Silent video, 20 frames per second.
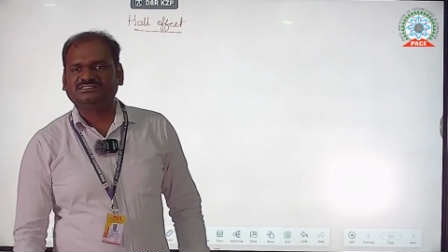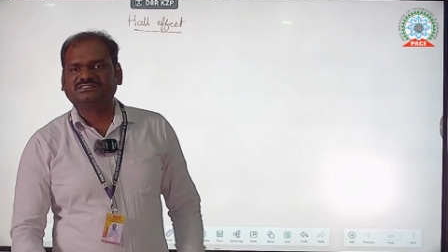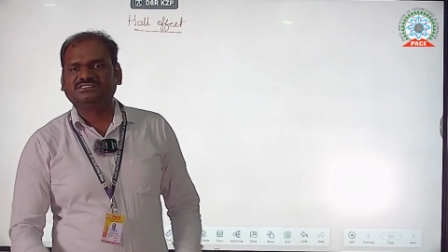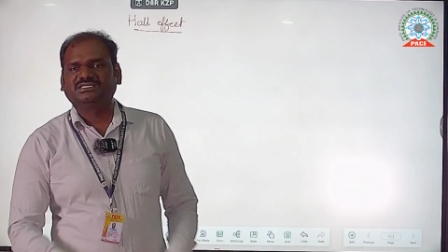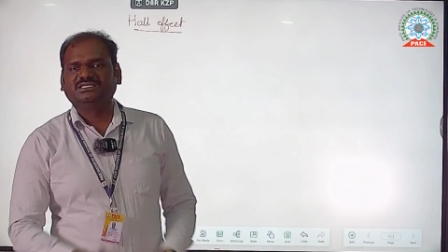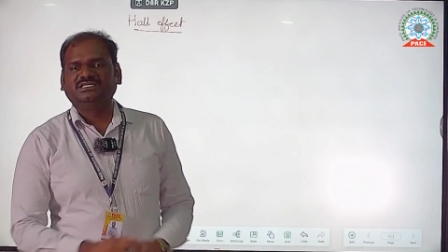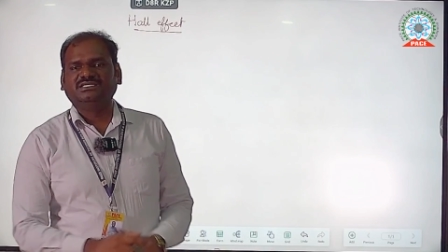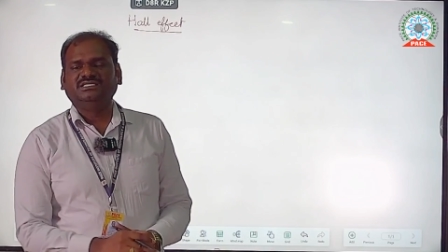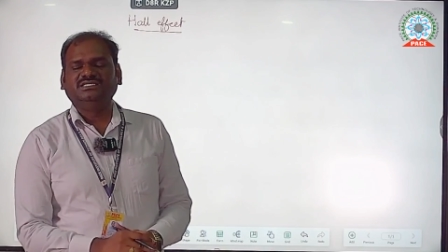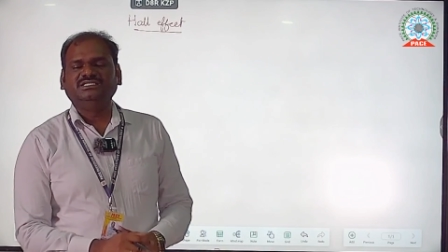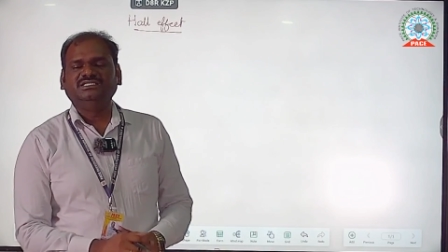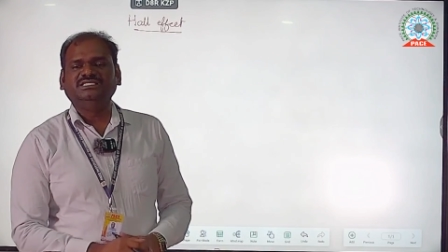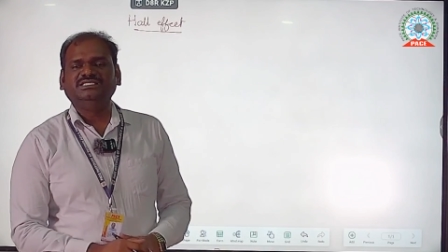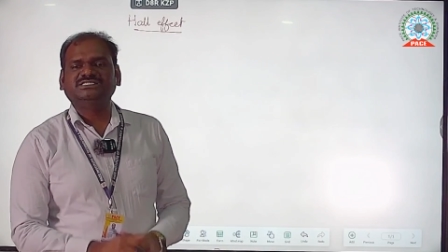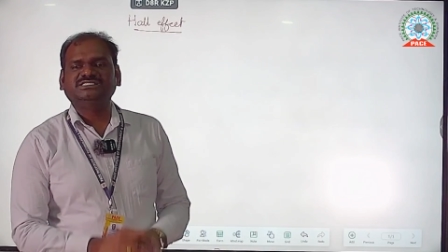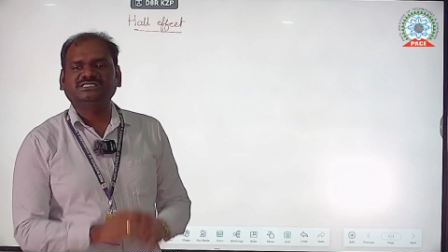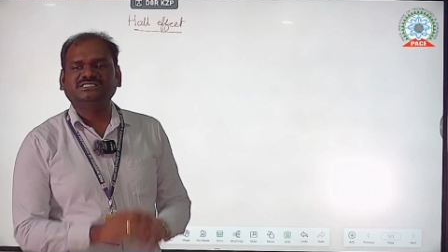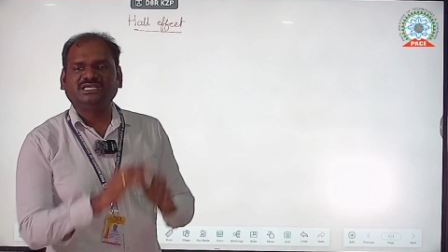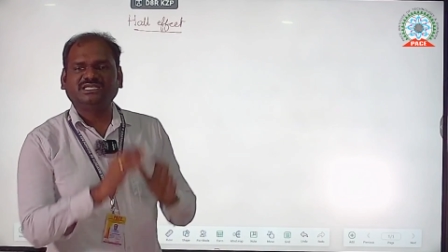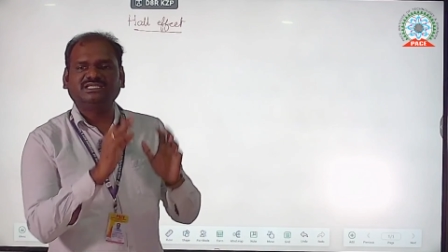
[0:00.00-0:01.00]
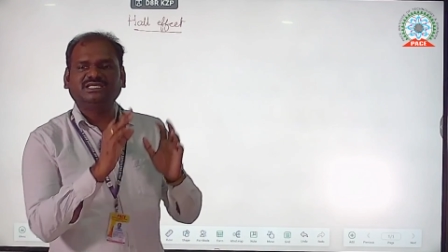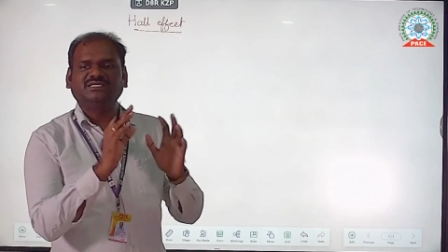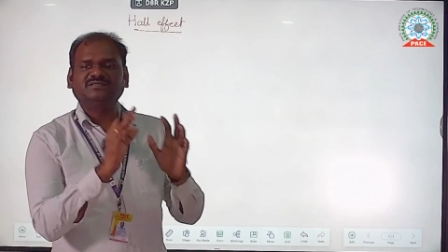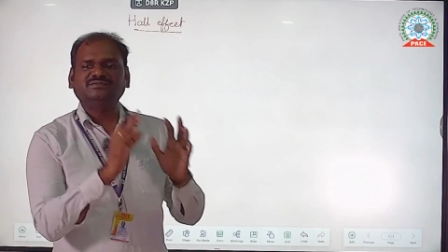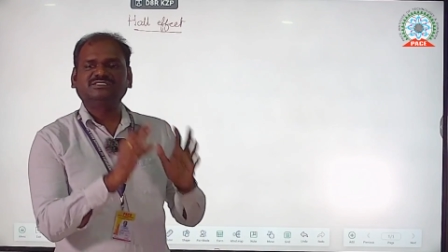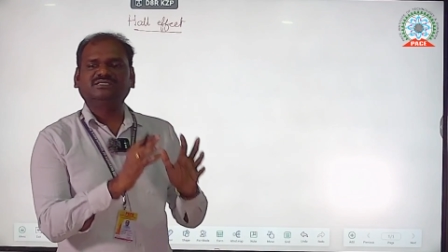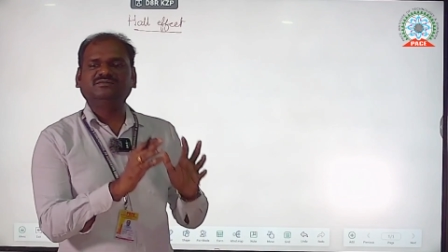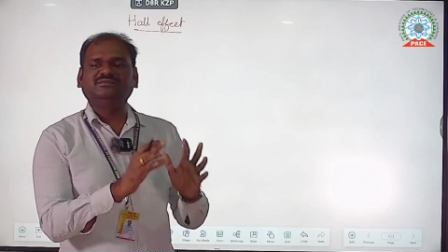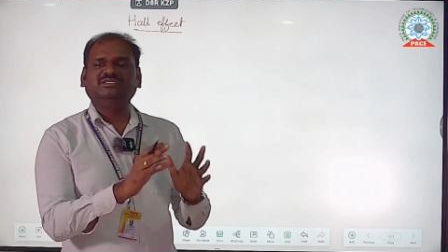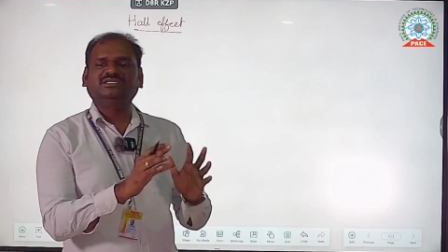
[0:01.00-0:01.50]
In this N-type
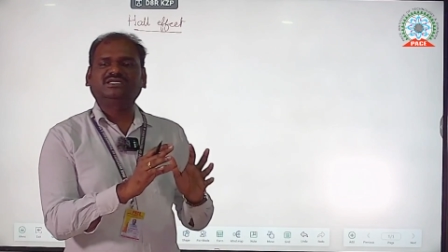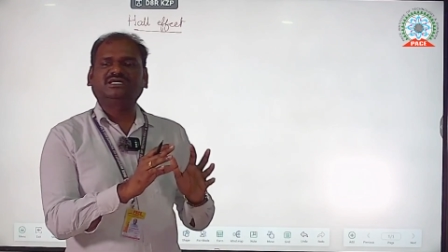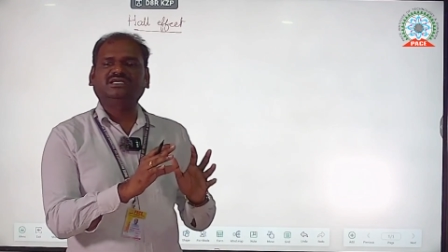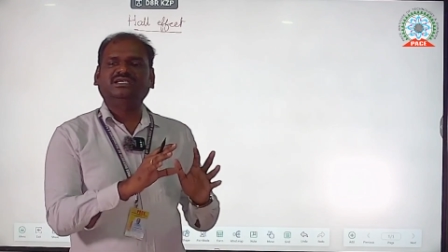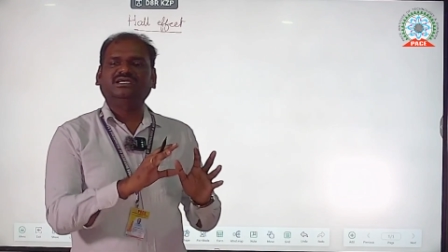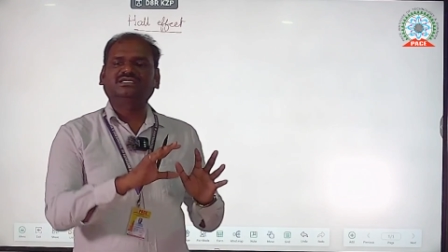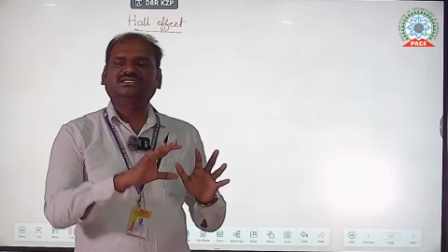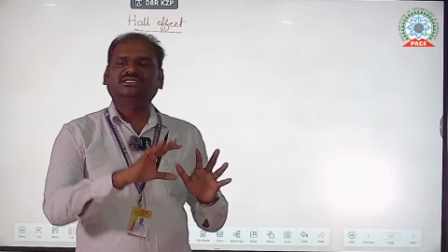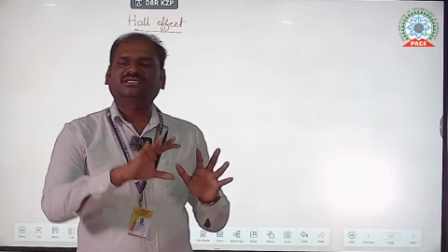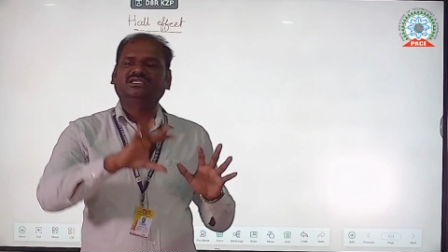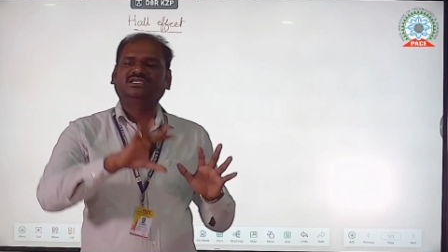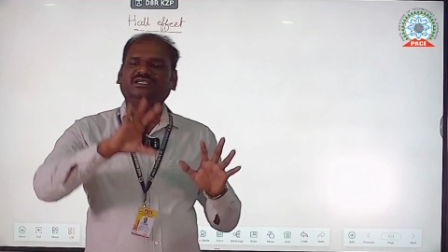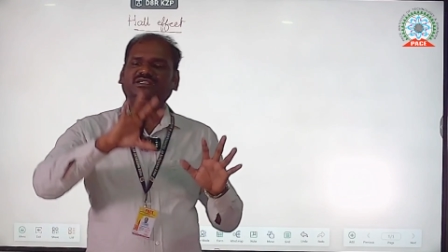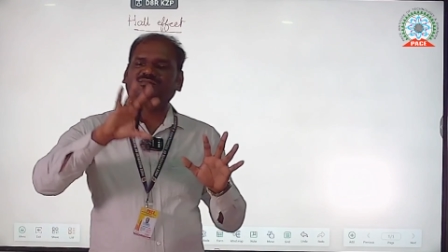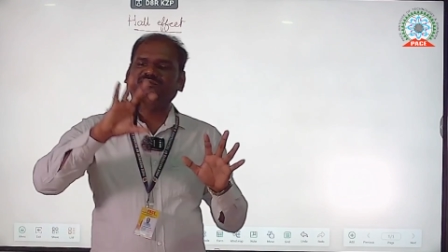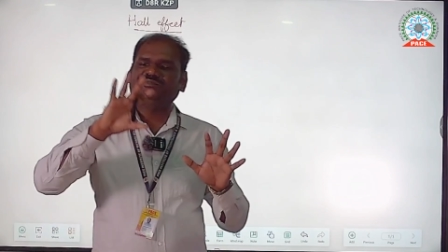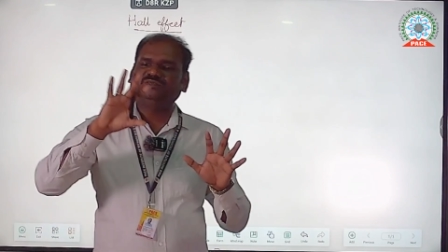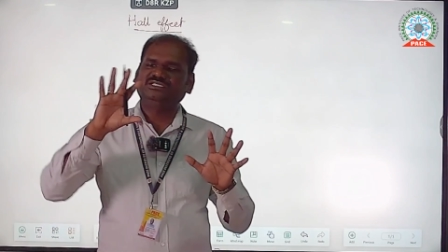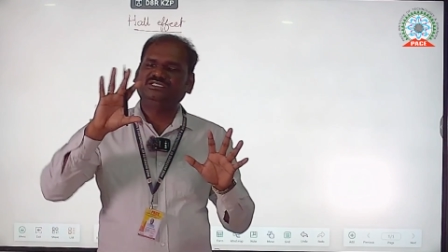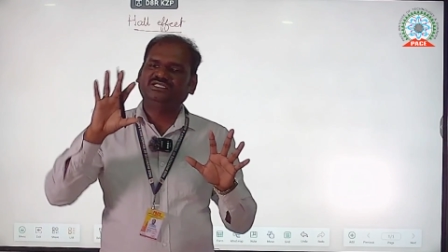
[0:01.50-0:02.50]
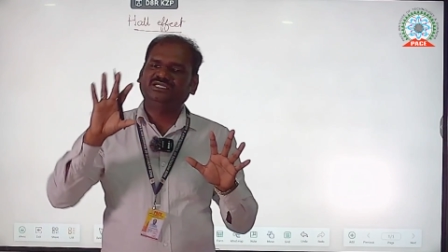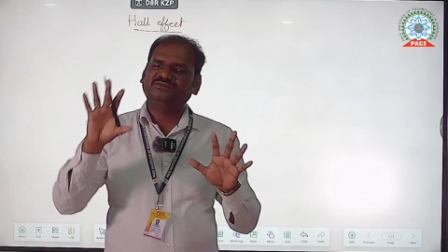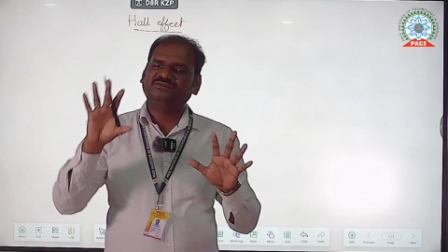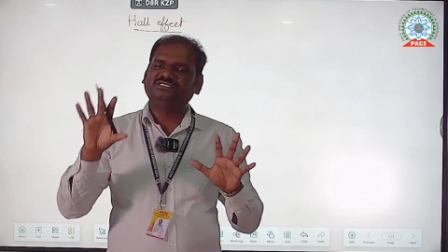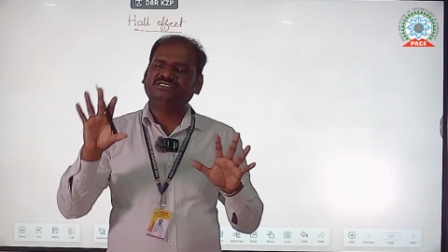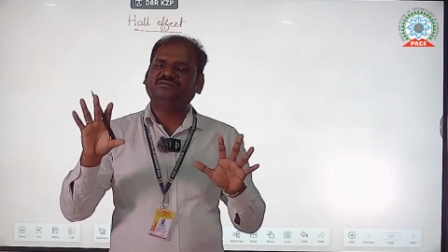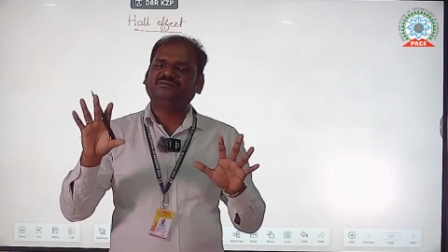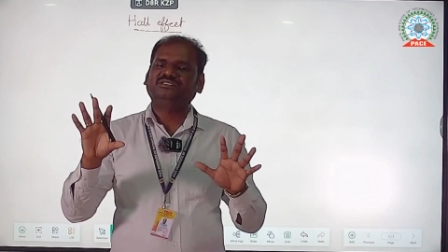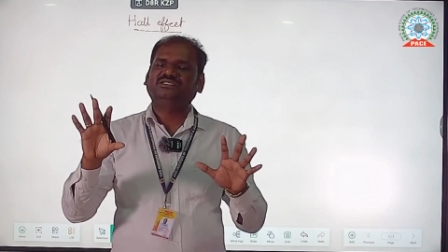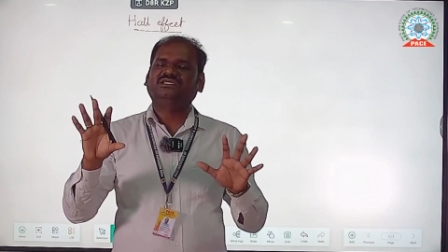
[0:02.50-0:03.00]
semiconductor and P-type
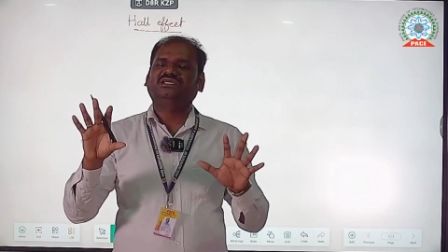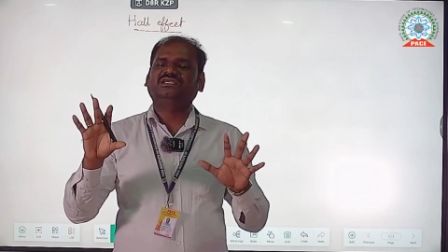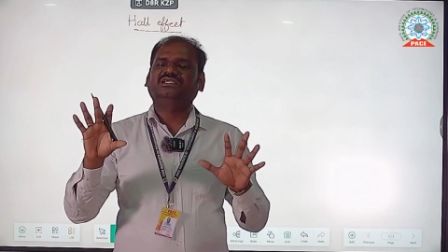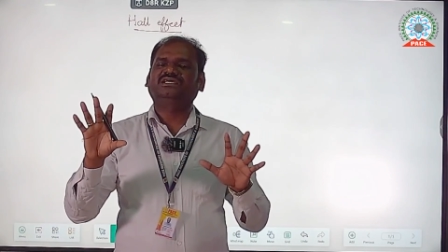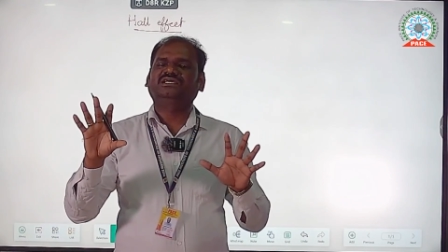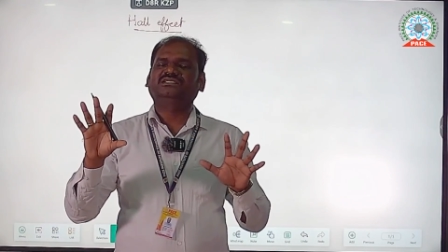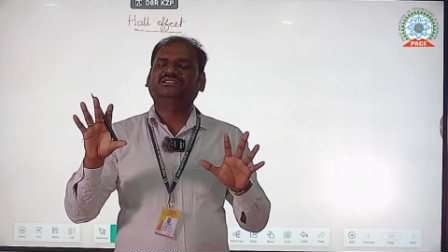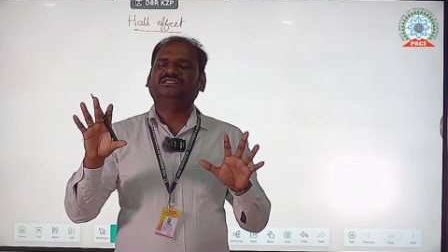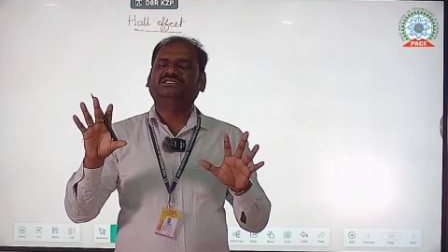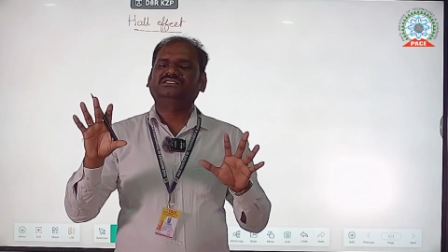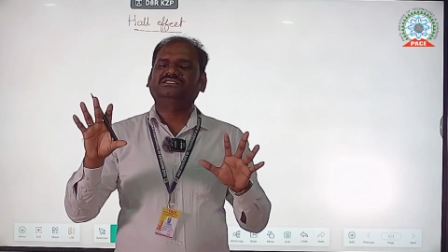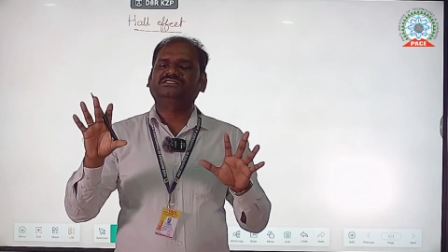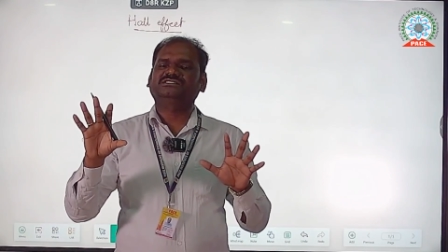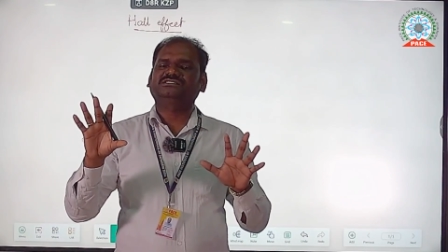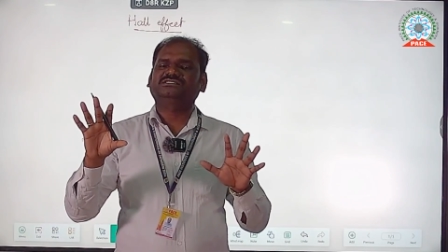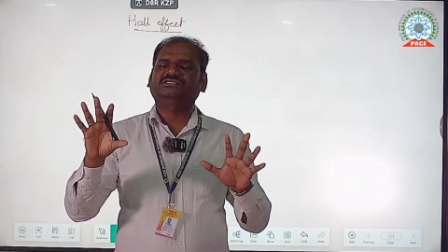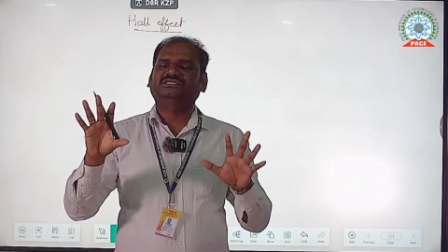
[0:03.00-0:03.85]
semiconductors,